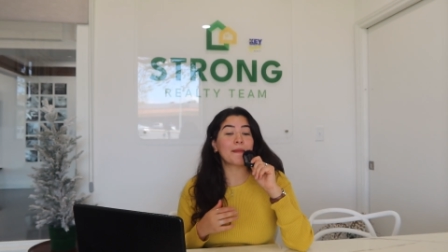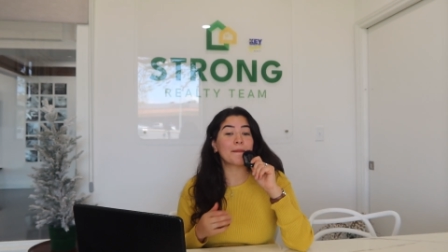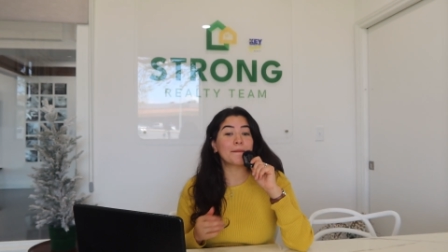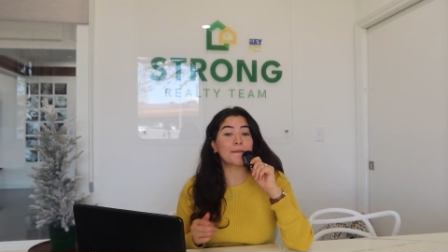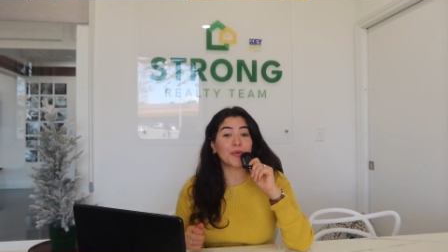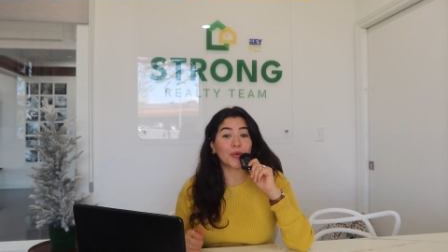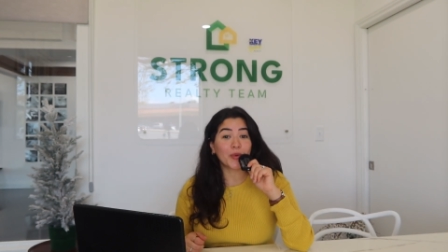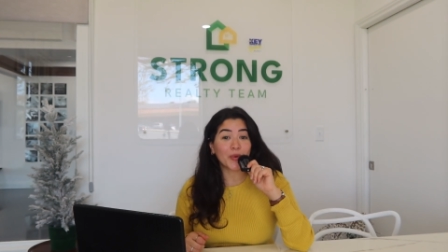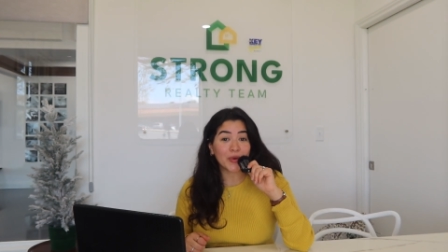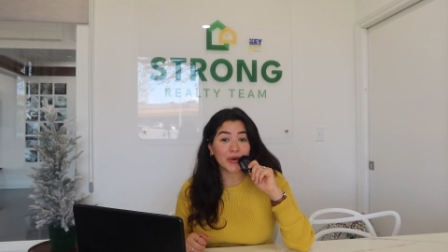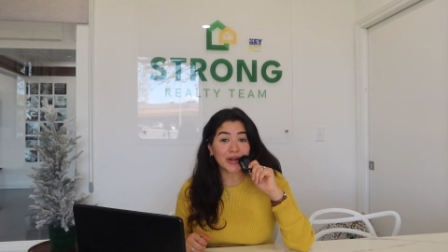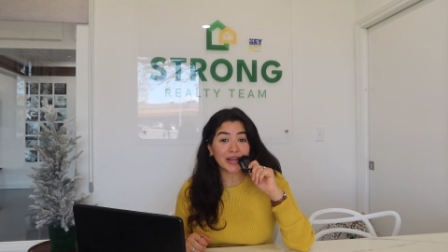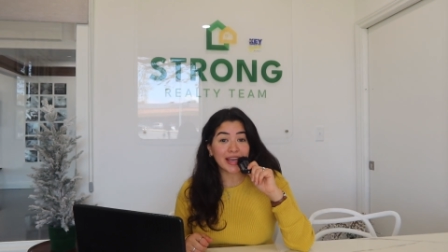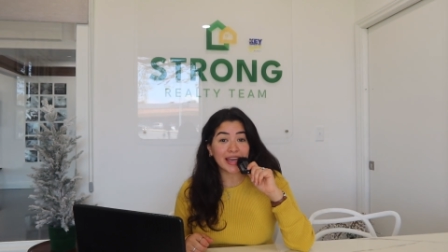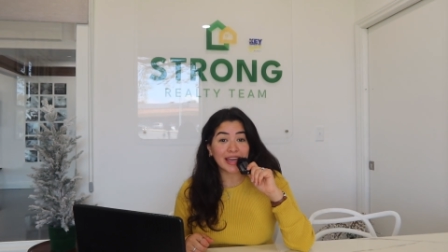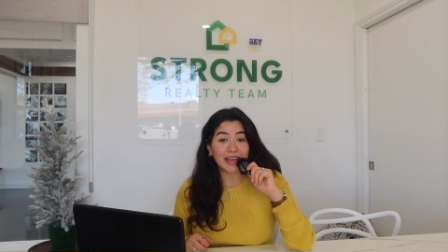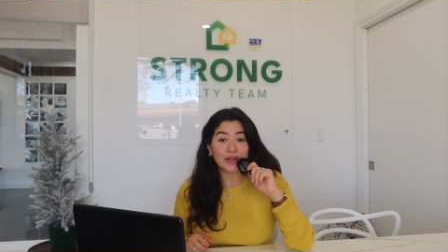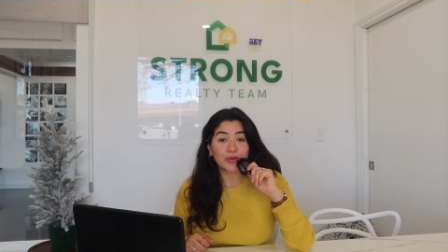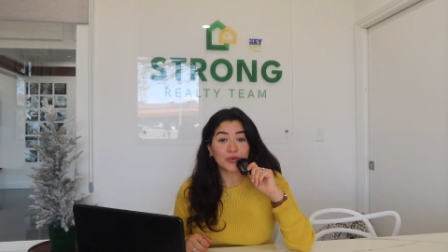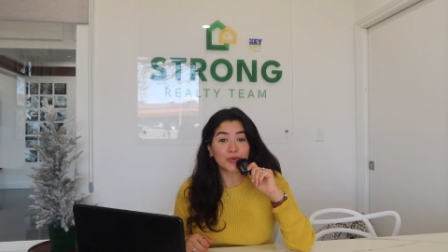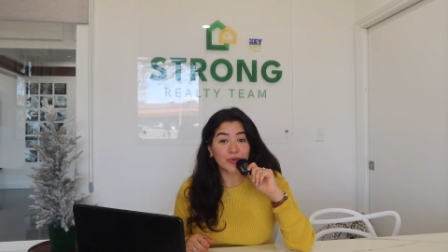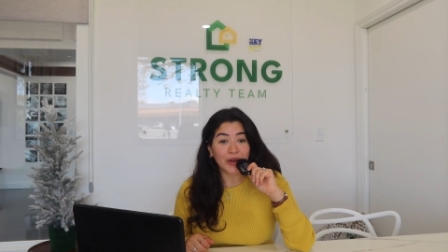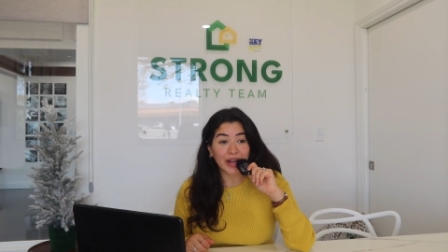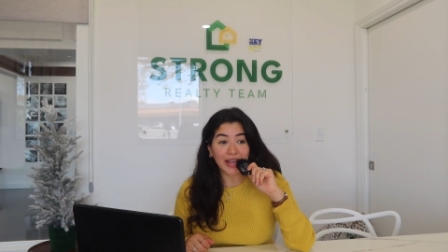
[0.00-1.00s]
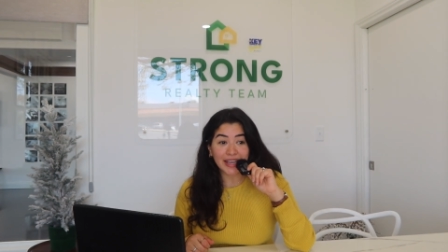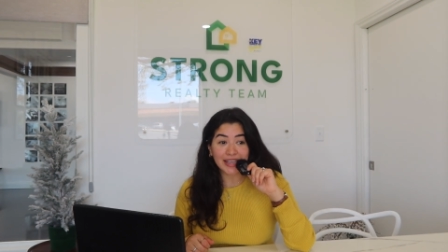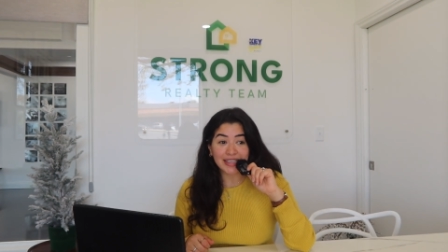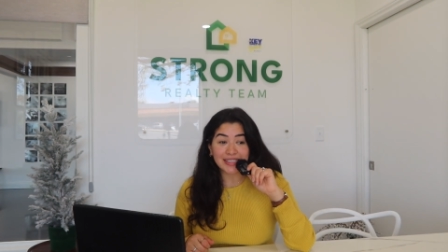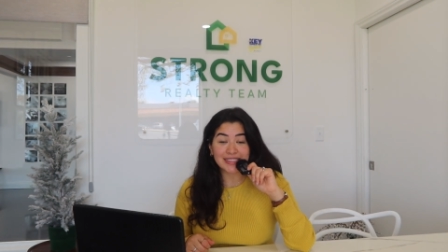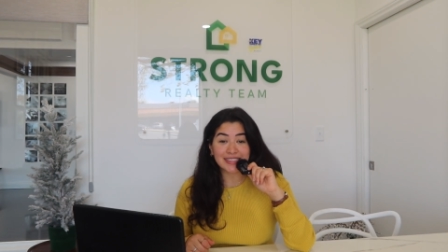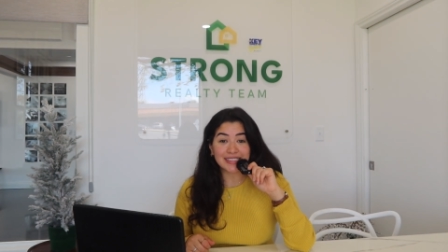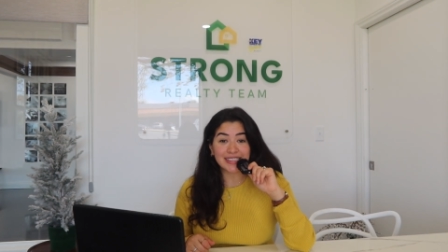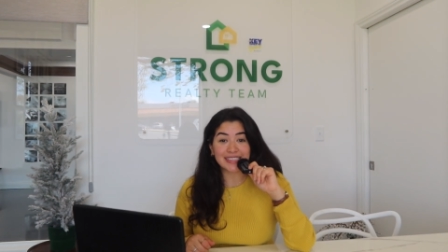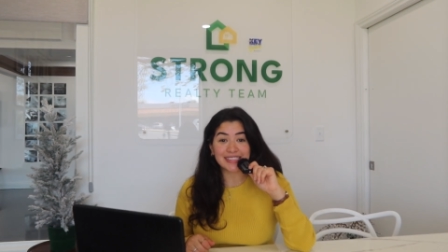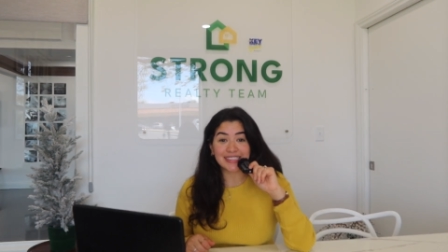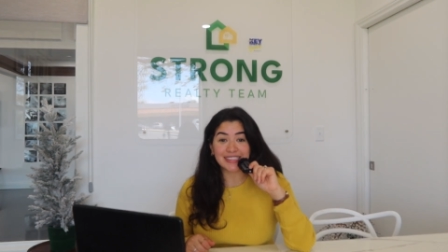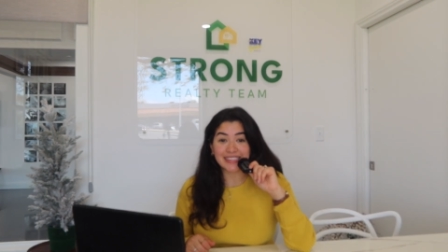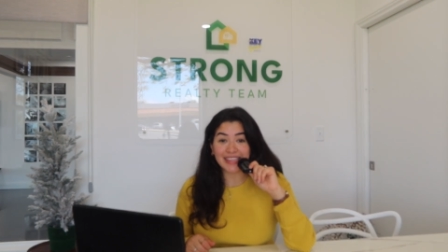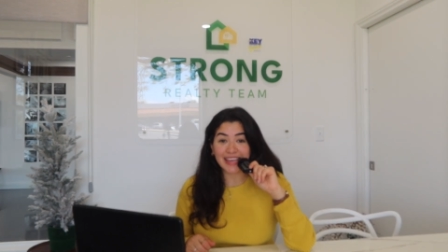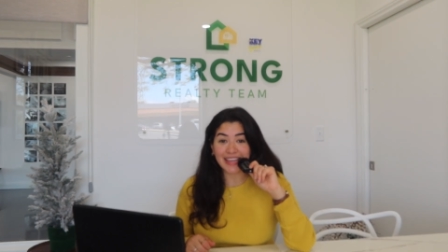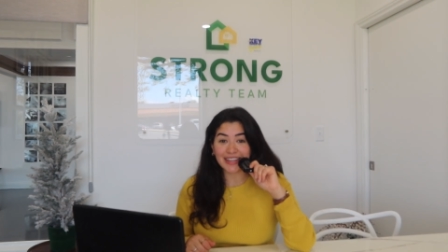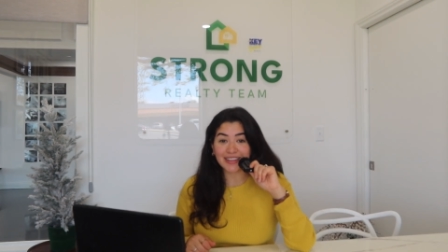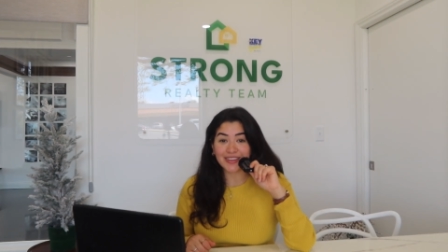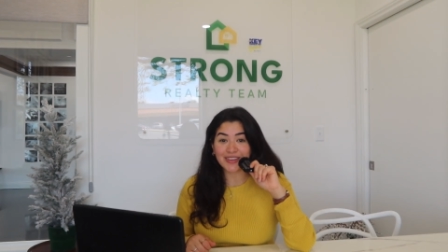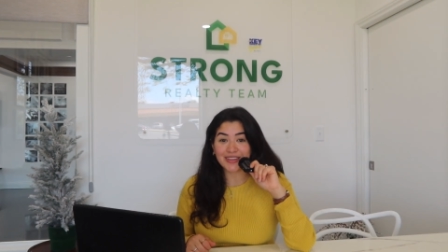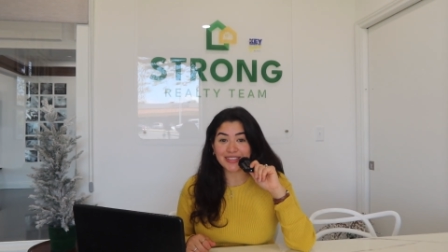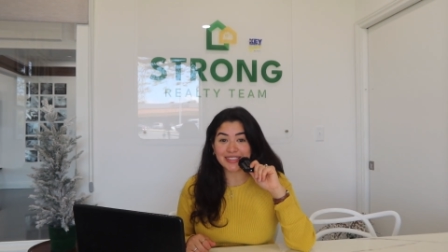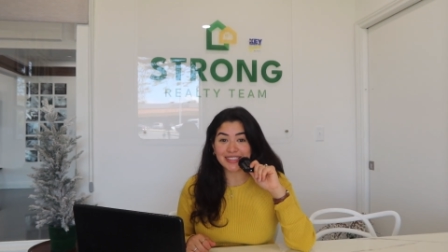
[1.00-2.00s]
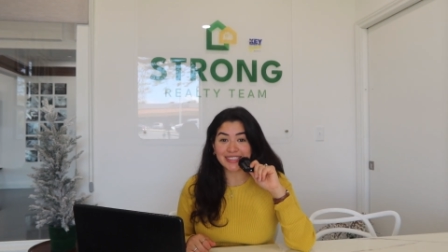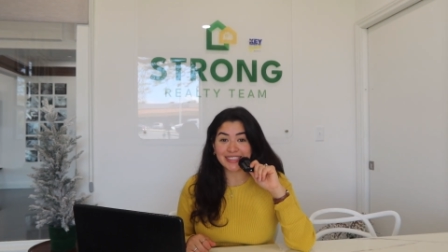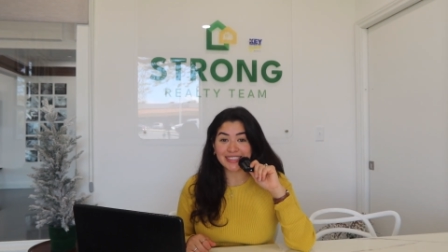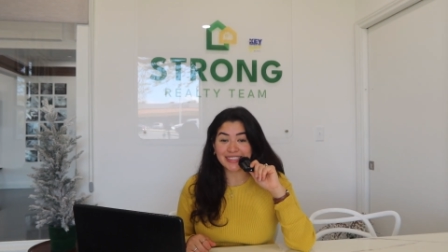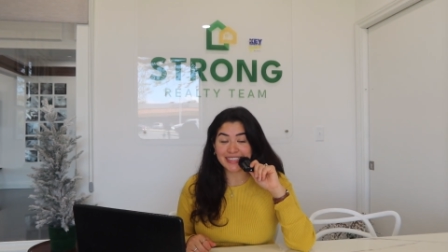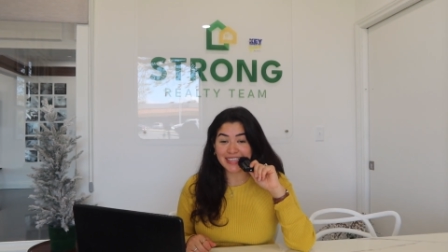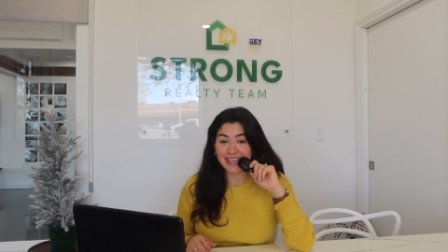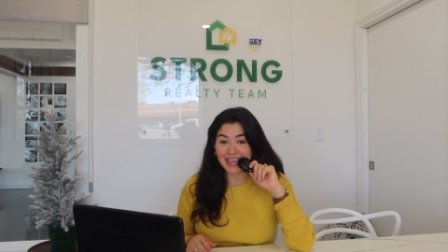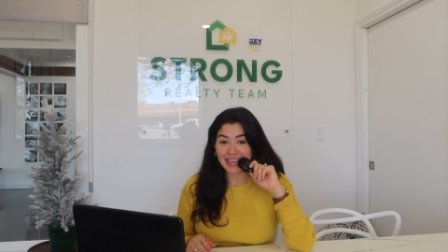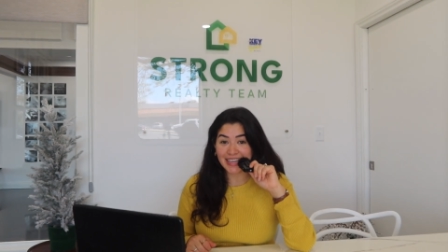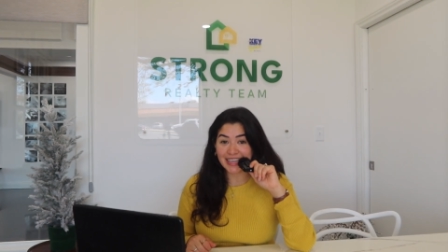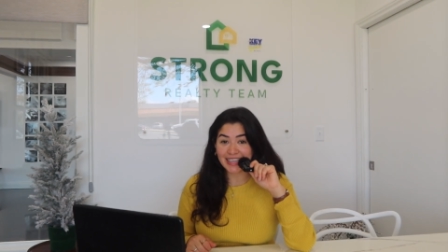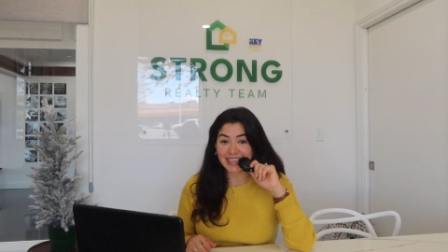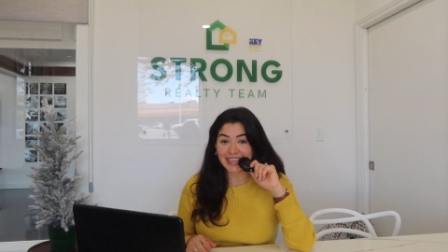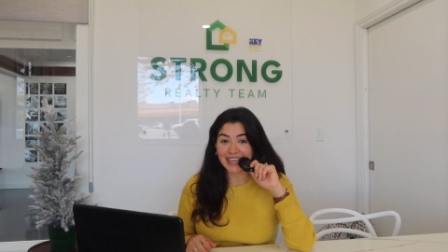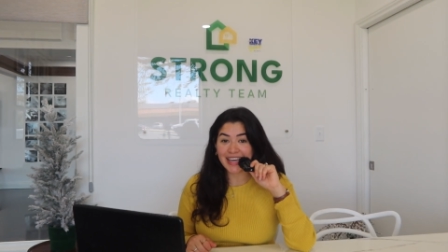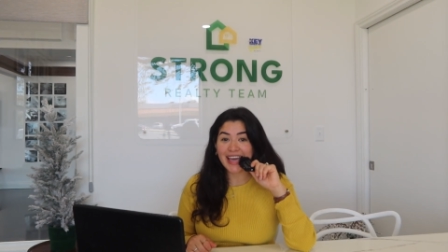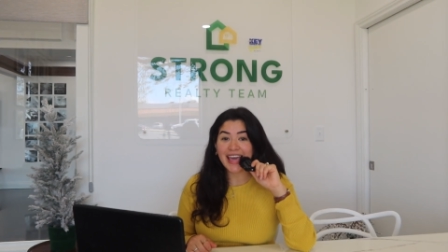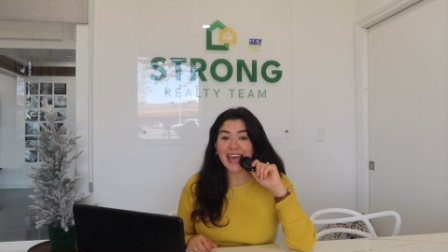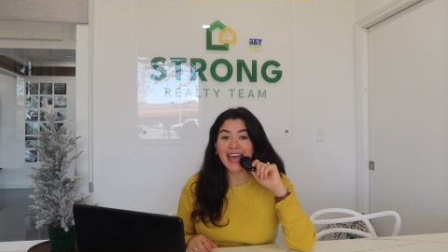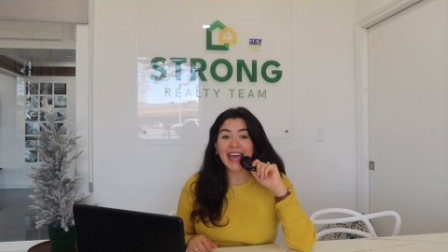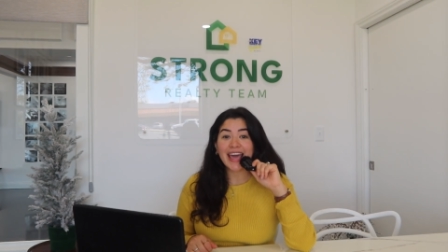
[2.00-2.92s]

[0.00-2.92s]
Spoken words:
born and raised in Santa Claus, Indiana.